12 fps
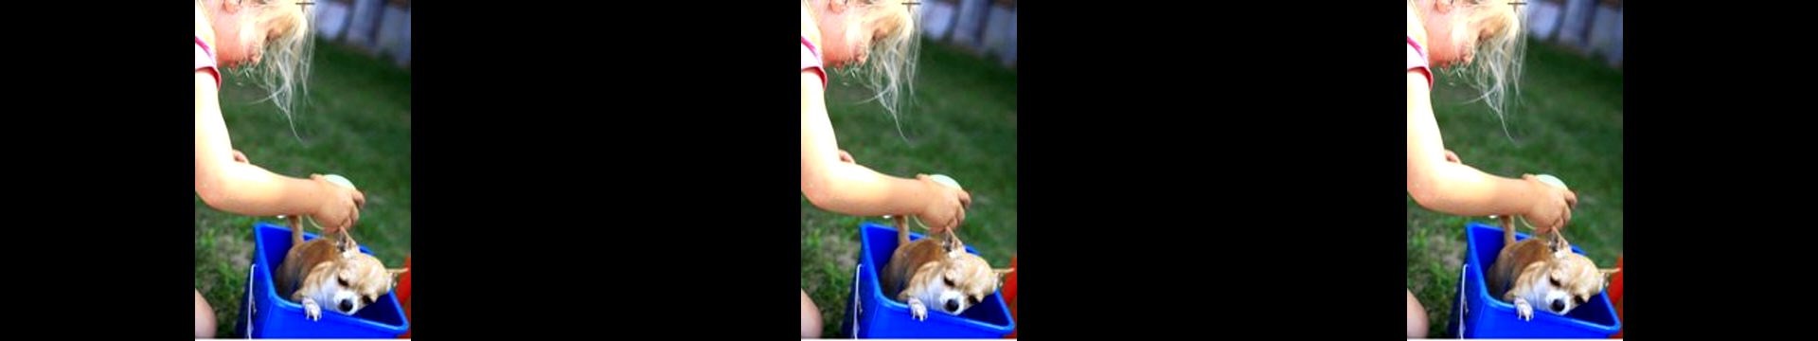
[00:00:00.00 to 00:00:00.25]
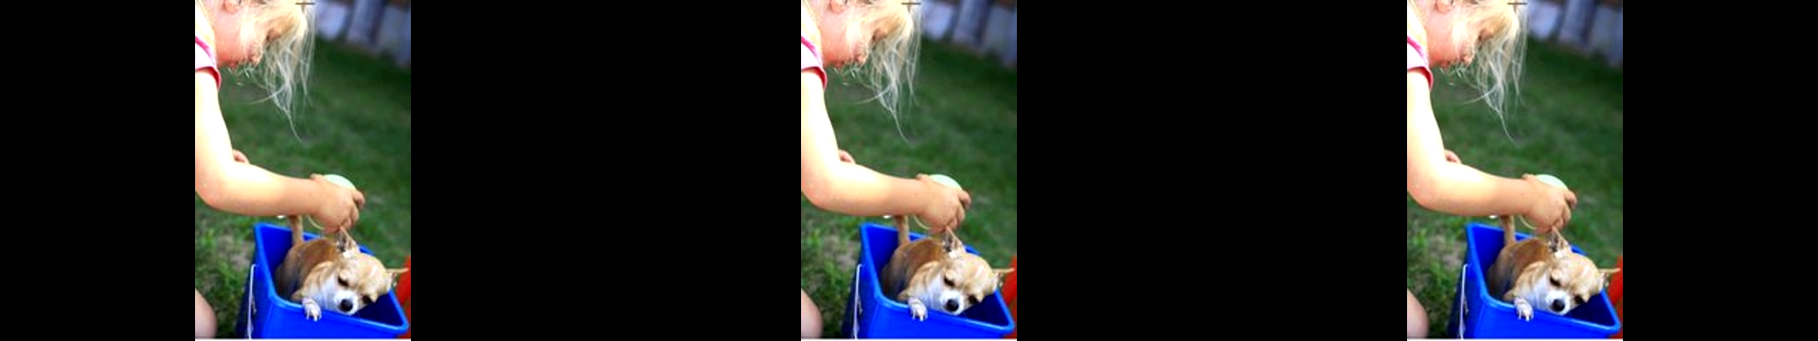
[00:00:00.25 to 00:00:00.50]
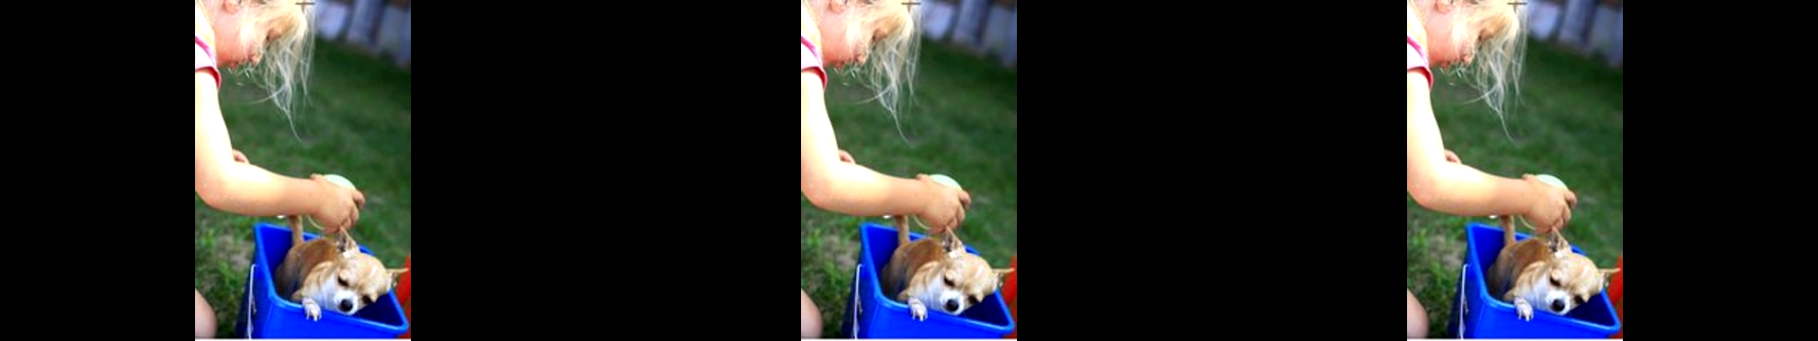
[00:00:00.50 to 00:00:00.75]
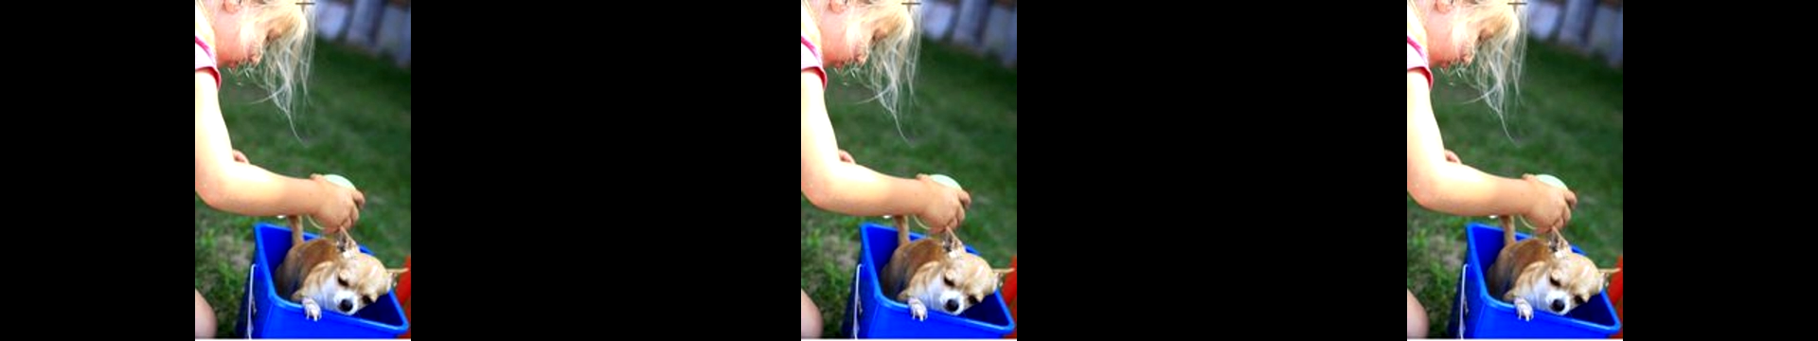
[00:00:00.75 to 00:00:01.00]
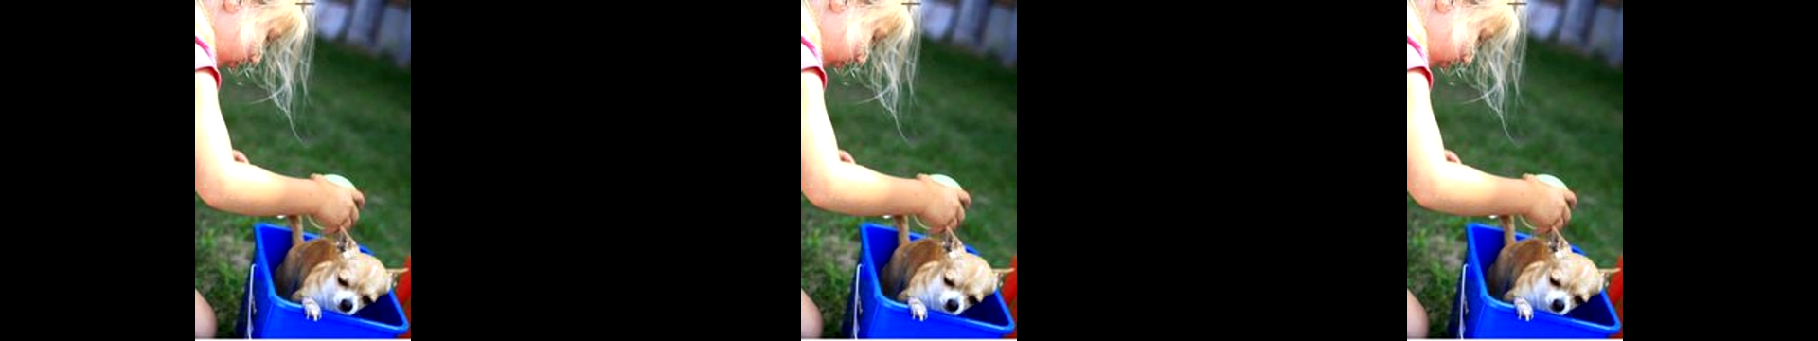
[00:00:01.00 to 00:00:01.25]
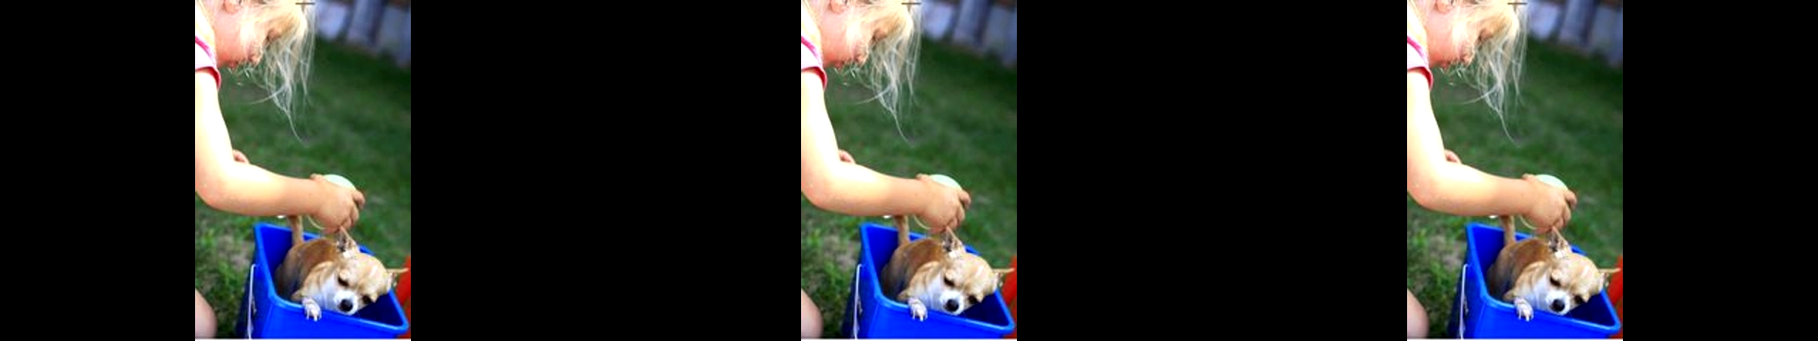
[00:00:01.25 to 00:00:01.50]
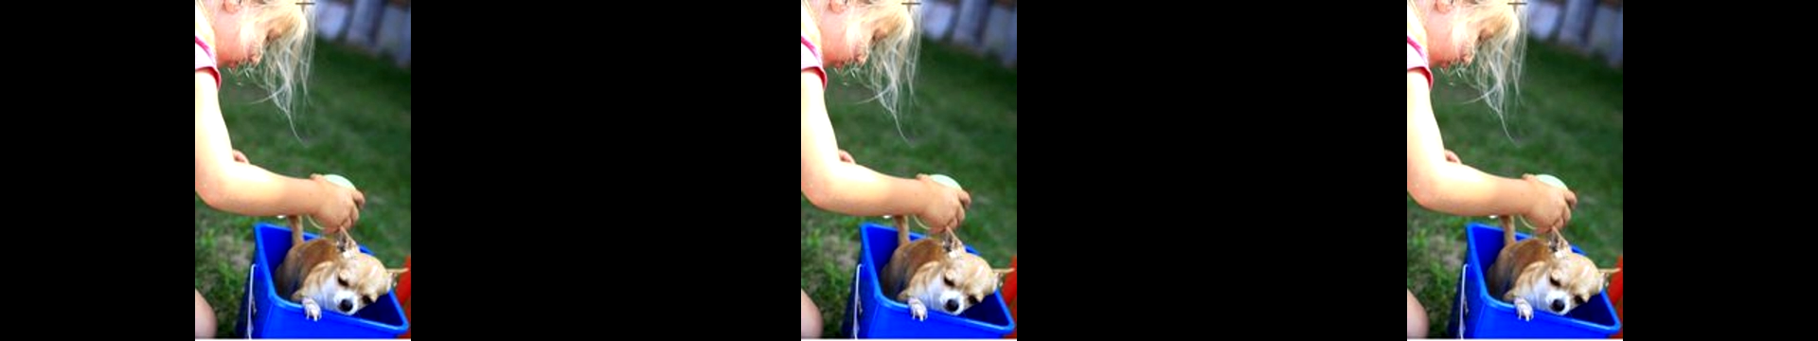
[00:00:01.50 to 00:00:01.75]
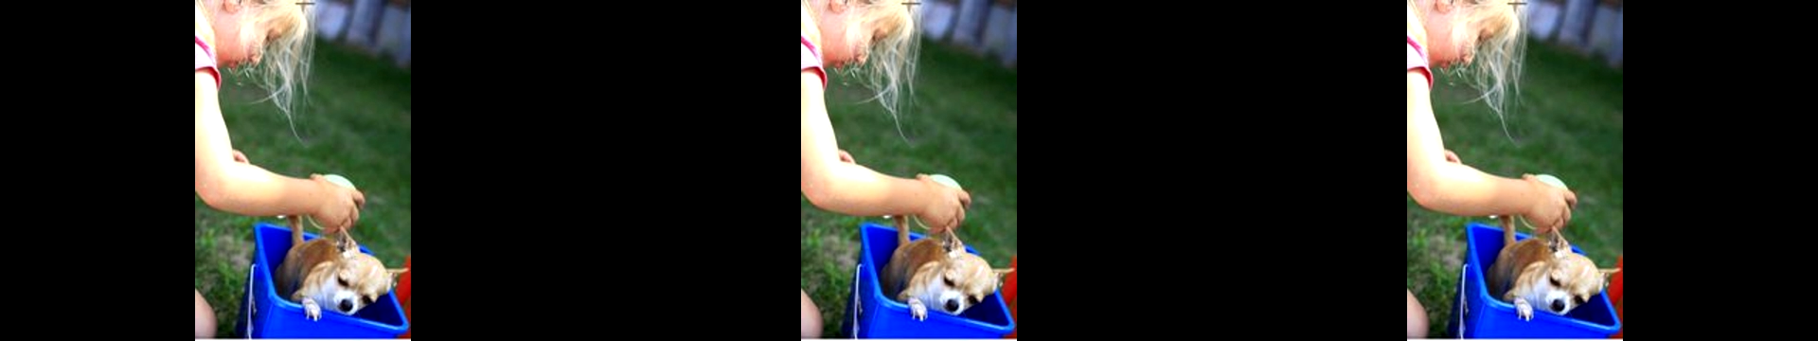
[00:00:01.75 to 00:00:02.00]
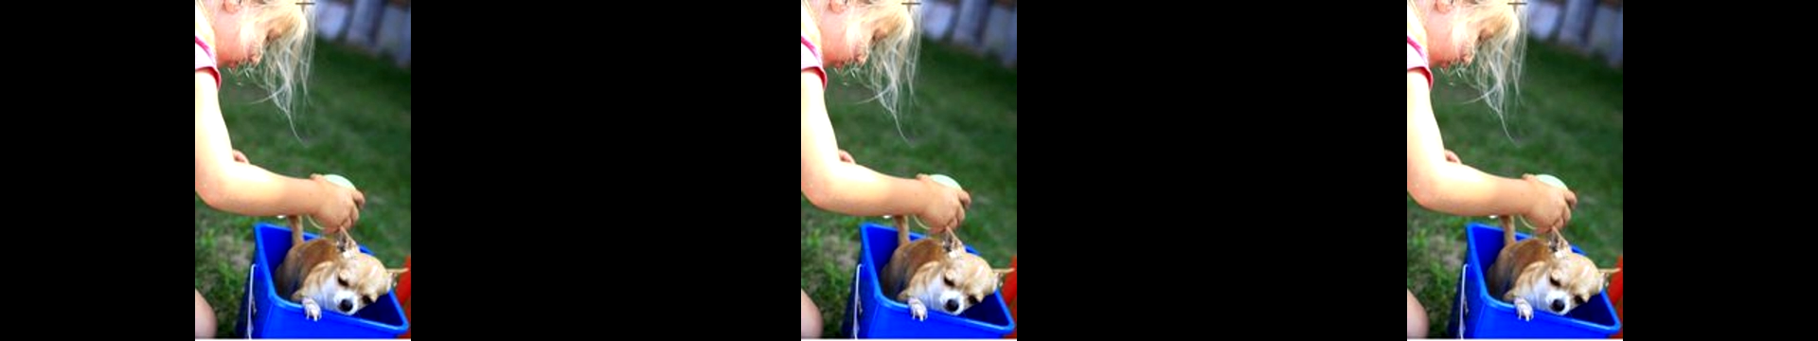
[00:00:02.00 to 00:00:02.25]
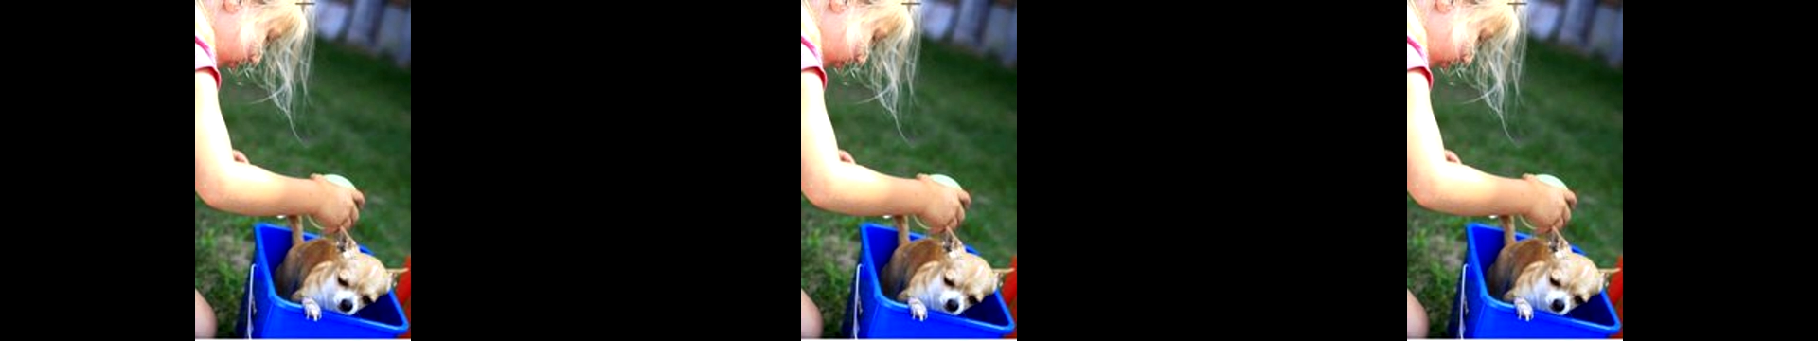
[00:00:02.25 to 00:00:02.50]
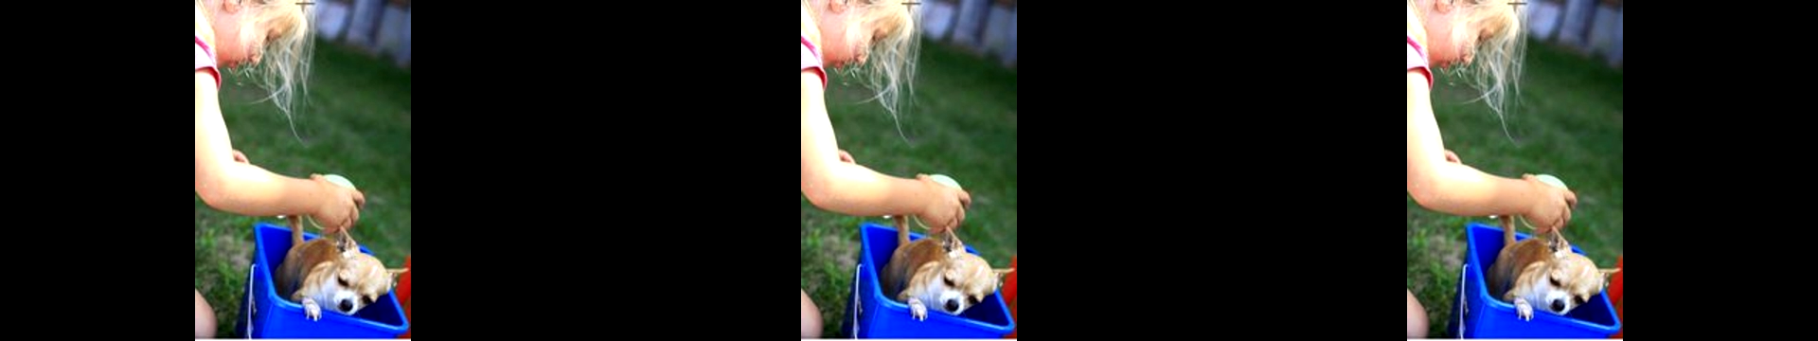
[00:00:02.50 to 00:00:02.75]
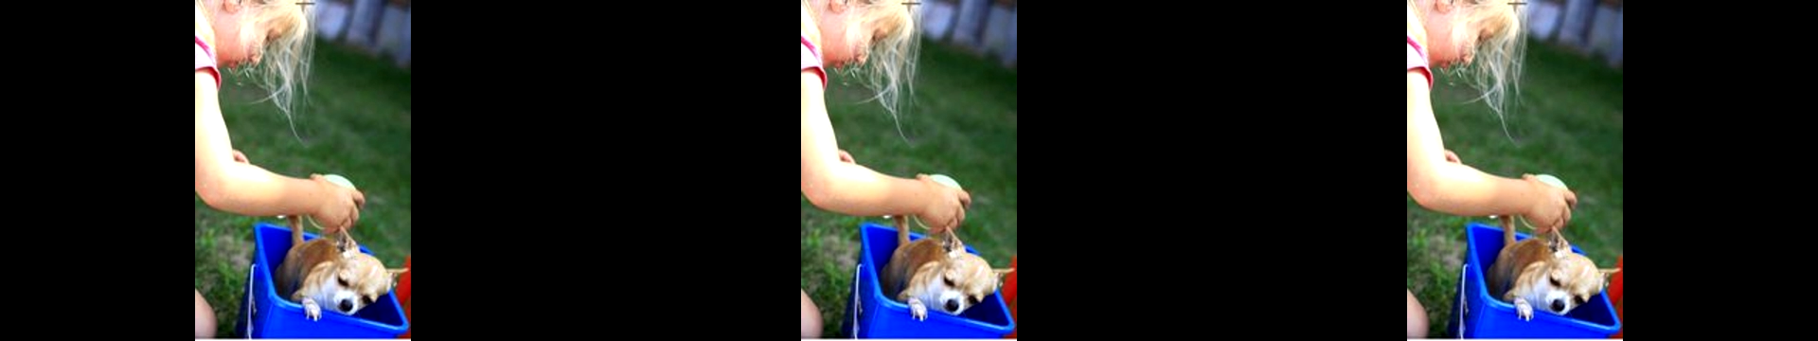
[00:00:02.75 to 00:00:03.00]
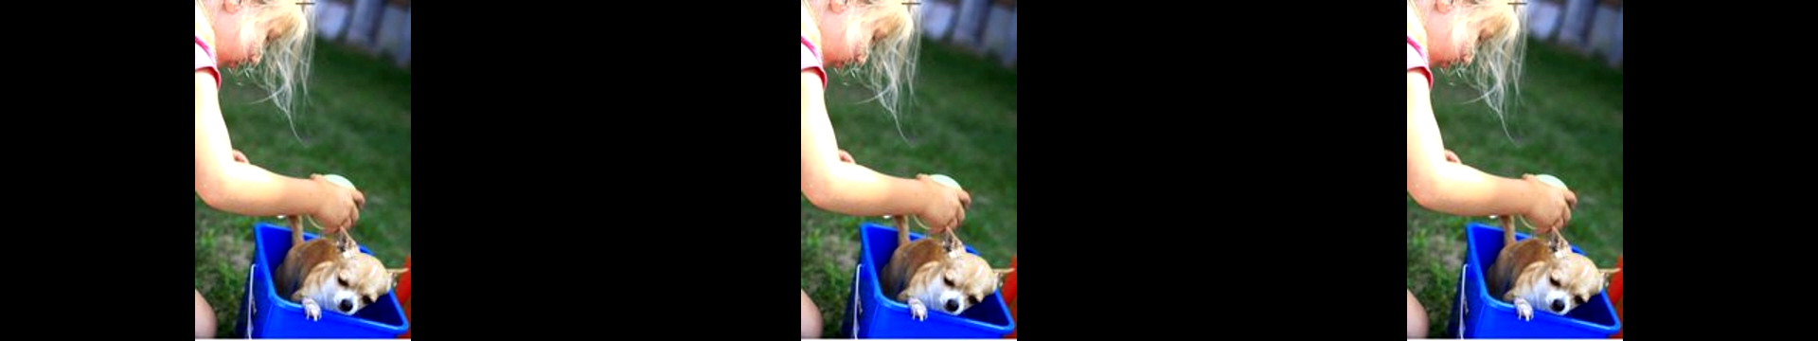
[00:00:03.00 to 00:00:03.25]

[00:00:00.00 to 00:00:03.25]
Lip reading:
Nobody's mouth can be seen.